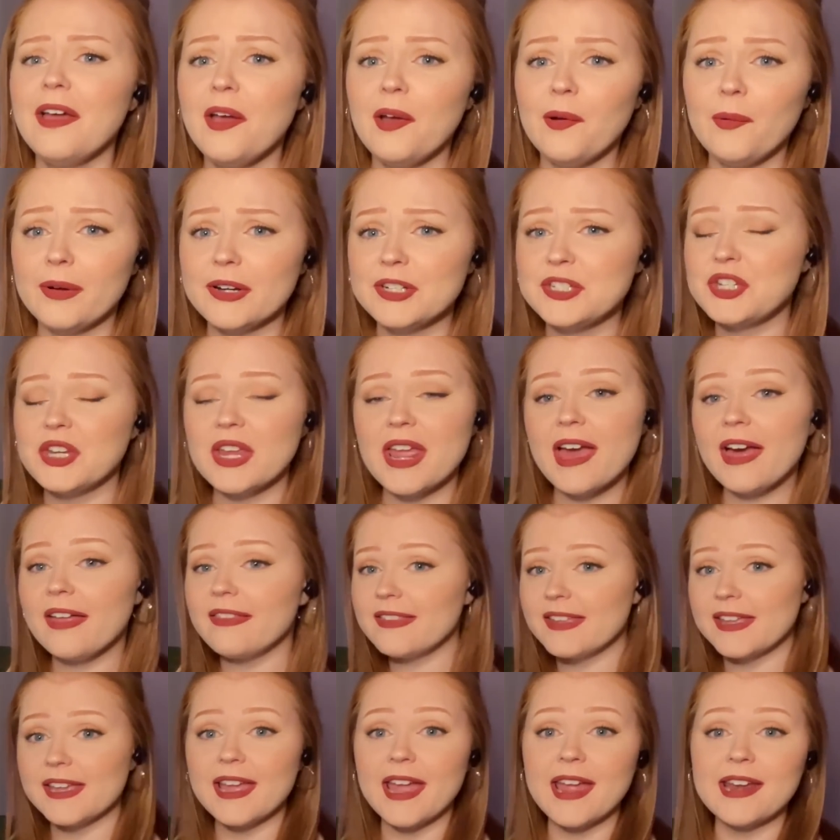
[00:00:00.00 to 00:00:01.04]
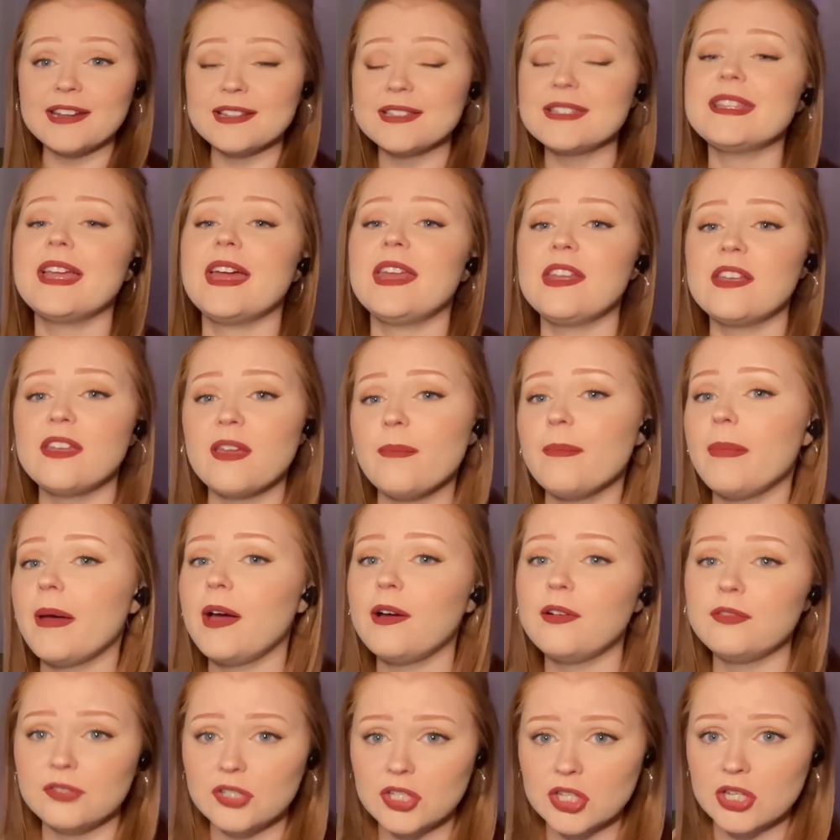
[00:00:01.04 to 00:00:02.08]
when she had the anesthetic
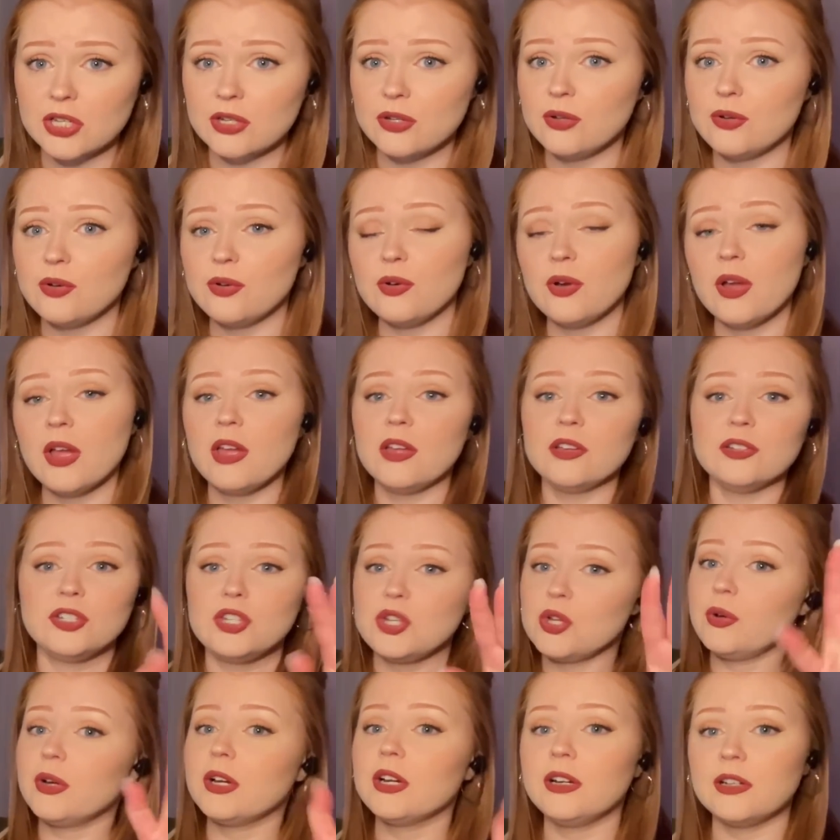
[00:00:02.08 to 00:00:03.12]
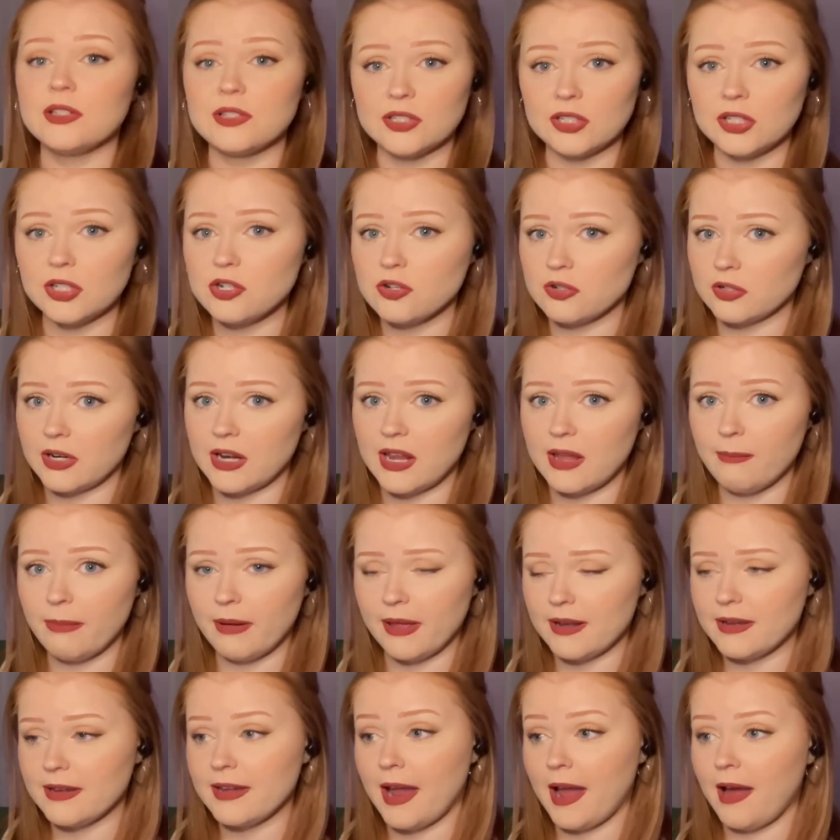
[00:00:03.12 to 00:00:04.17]
about to do her surgery.
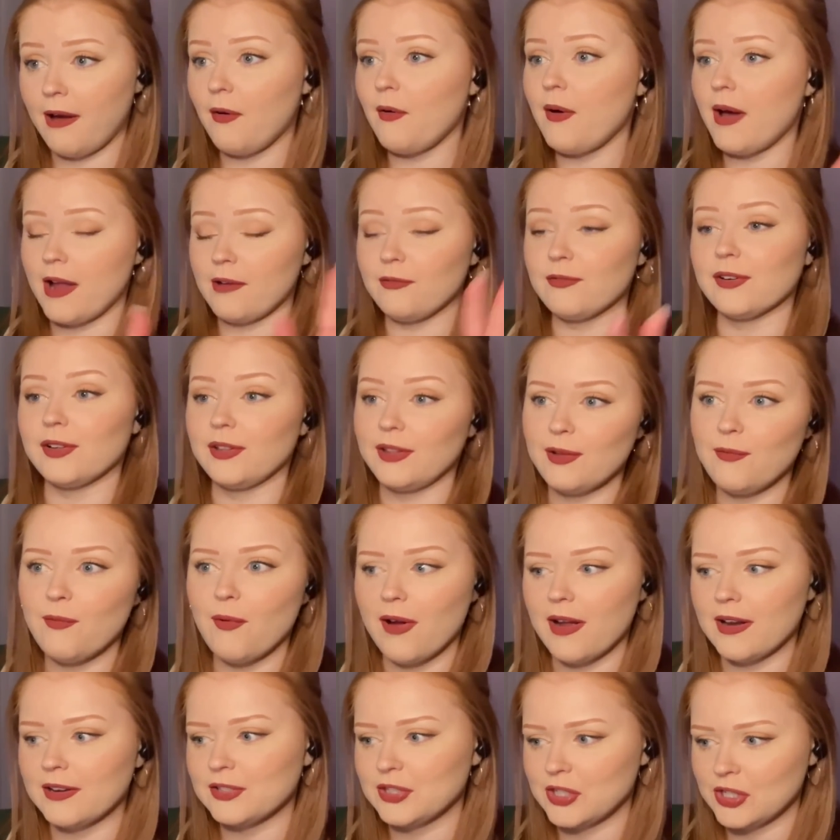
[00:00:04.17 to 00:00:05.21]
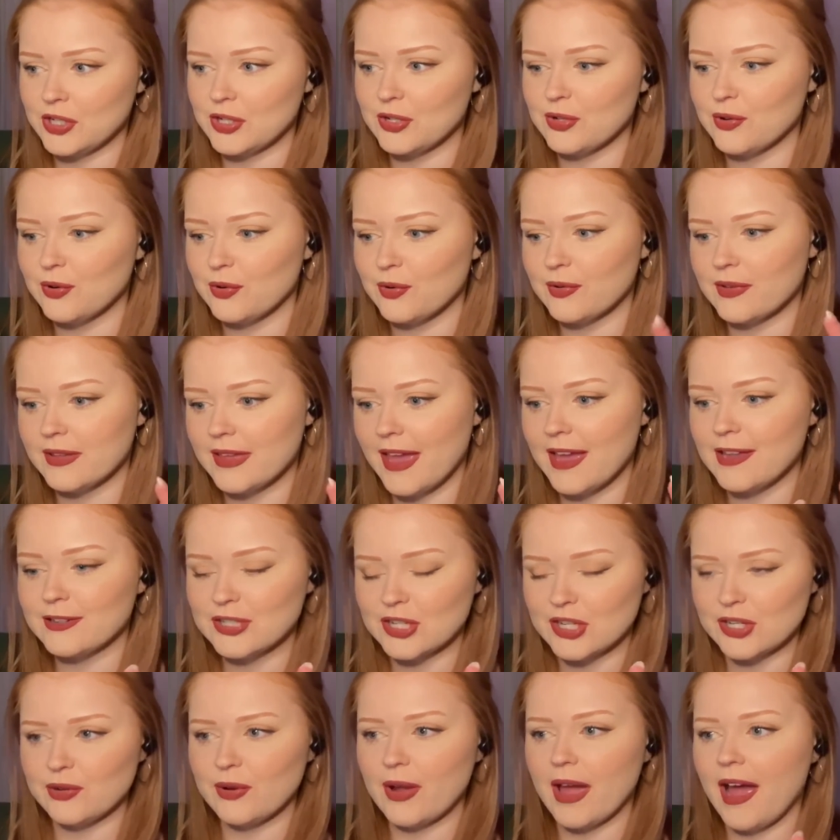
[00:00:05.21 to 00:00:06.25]
But now I really want to get
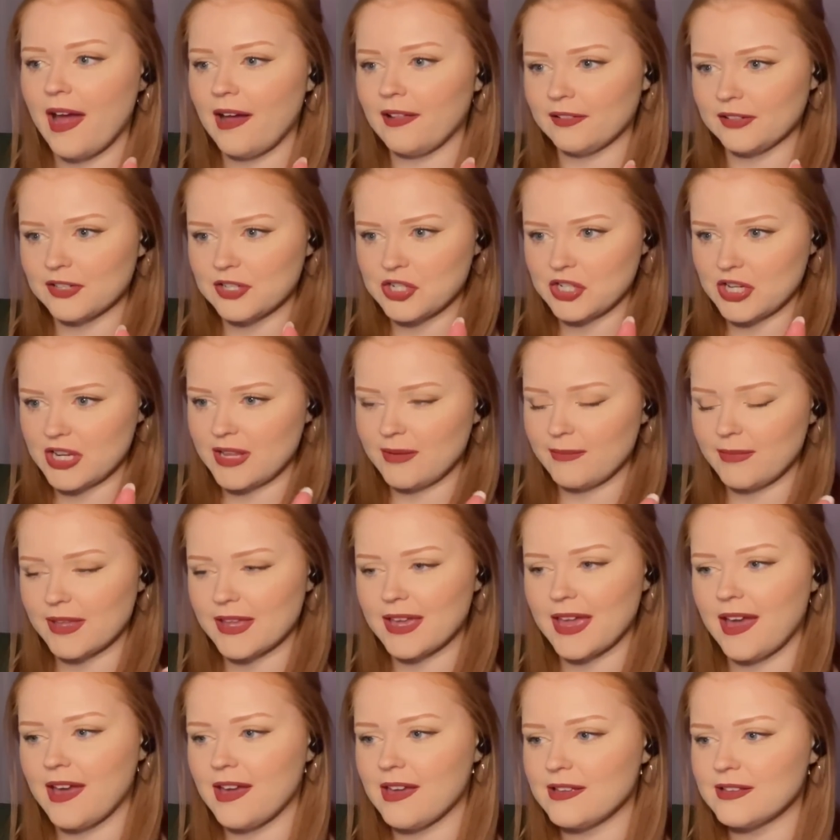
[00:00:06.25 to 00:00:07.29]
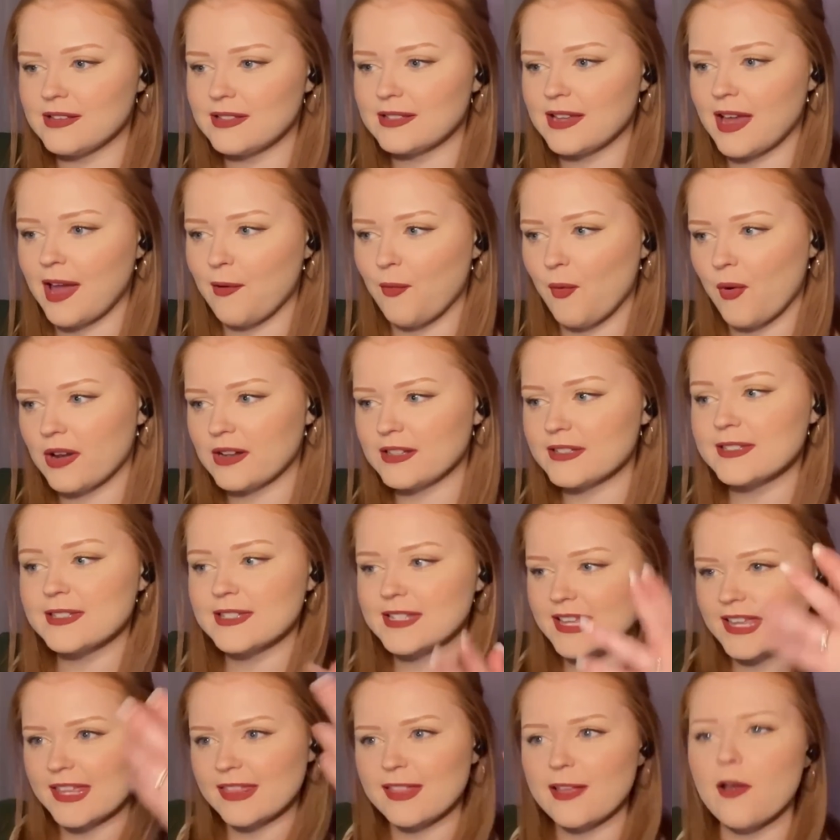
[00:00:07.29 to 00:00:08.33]
to Allergy because I want to
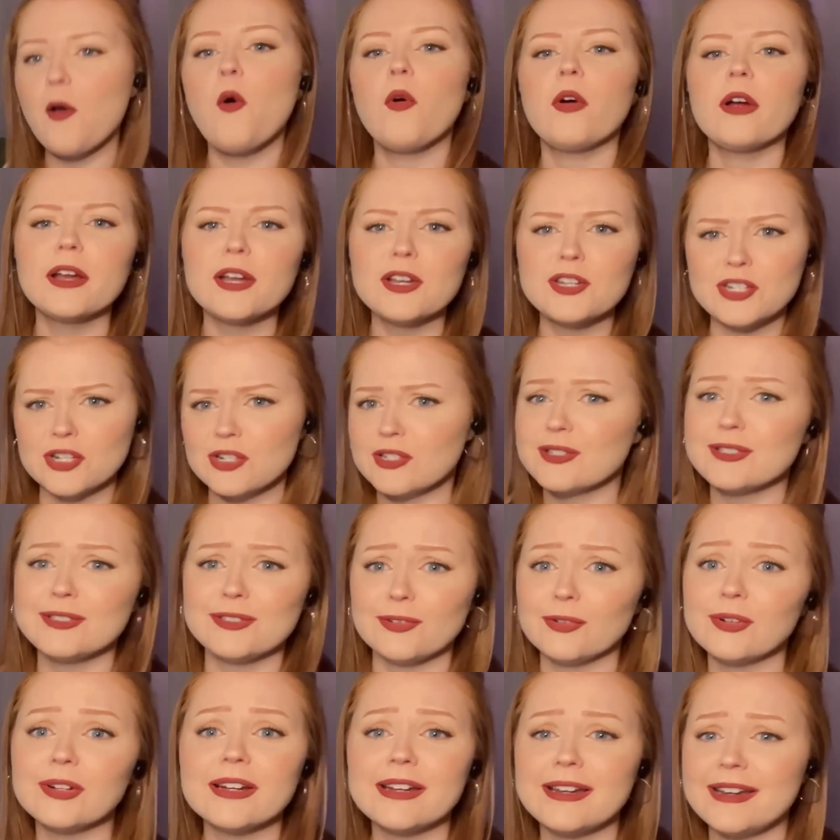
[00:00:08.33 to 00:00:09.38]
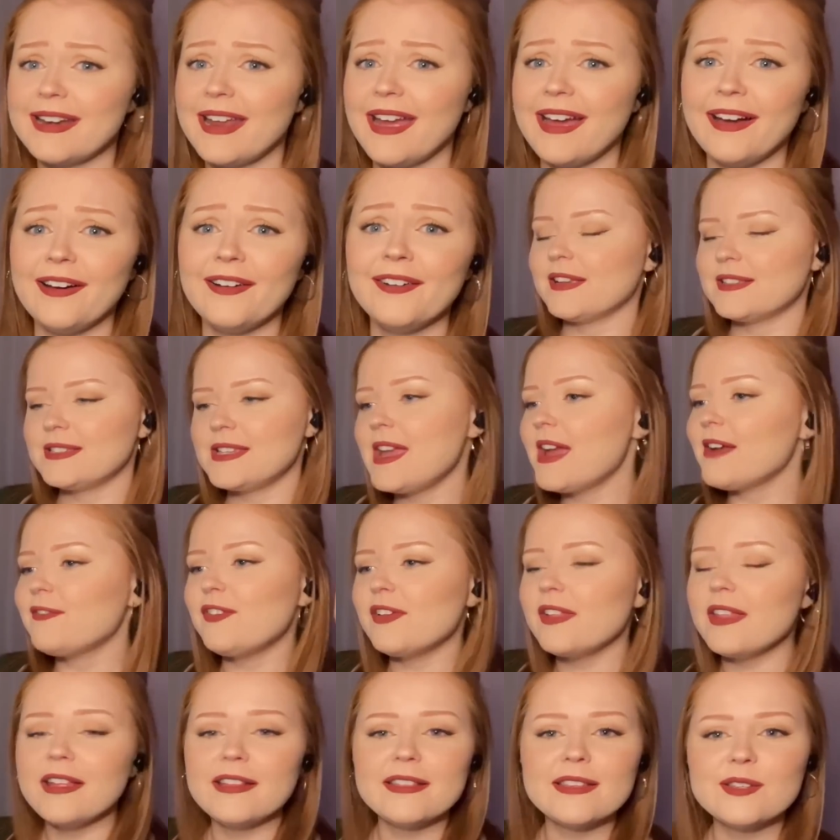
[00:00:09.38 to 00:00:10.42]
see the origin story now. See, I
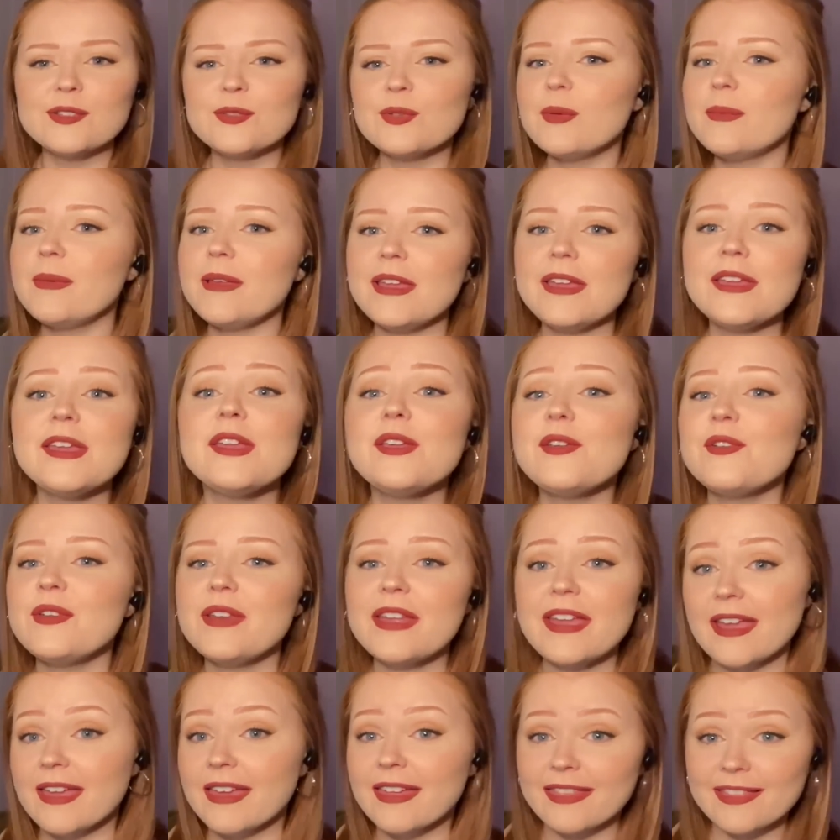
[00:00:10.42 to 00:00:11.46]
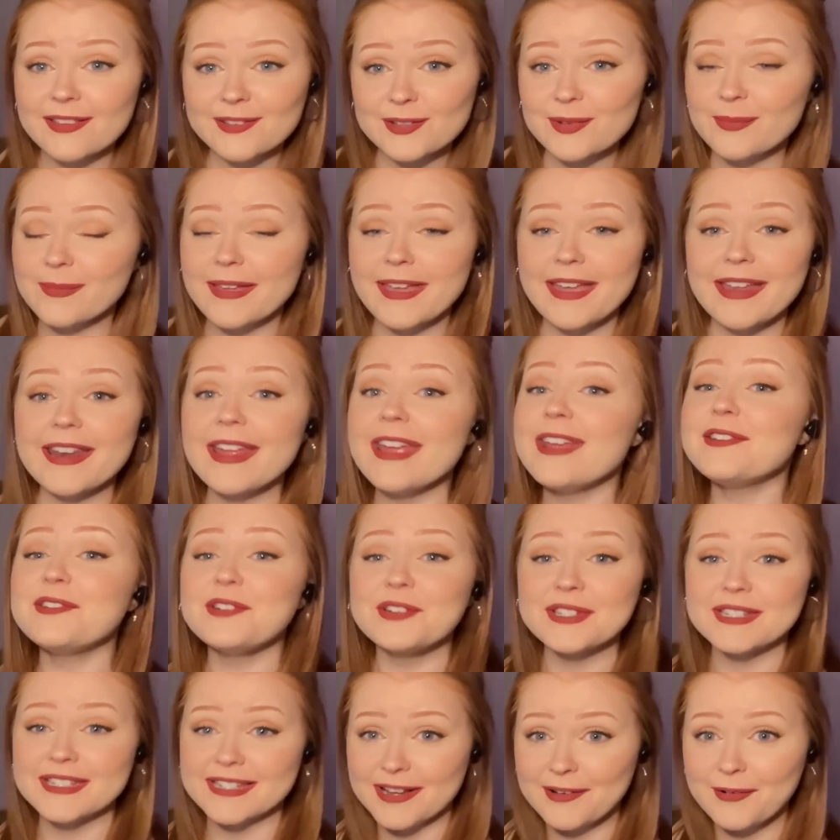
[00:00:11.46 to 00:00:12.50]
feel like this will be unique. This will be an
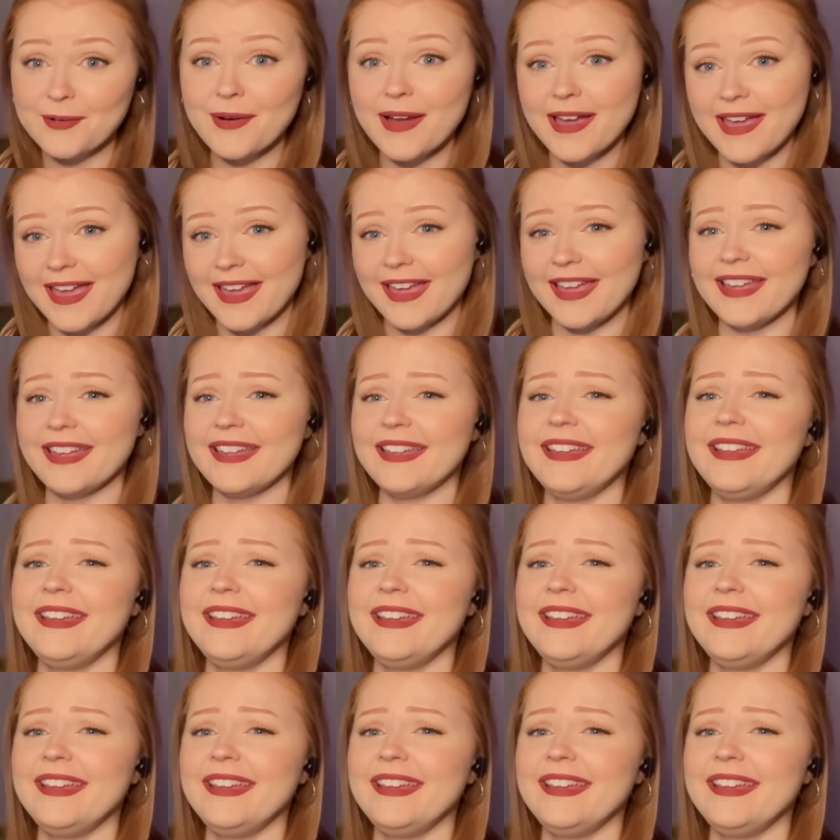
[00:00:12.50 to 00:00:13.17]
interesting way